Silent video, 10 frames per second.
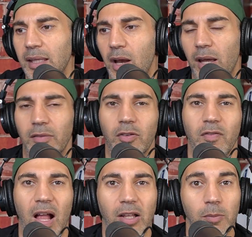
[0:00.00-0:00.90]
They got him
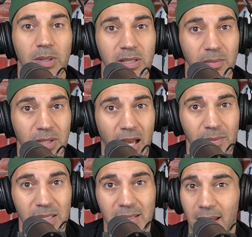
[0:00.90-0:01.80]
for value, but
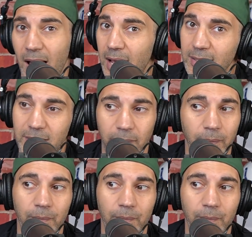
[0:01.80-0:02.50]
sometimes these guys,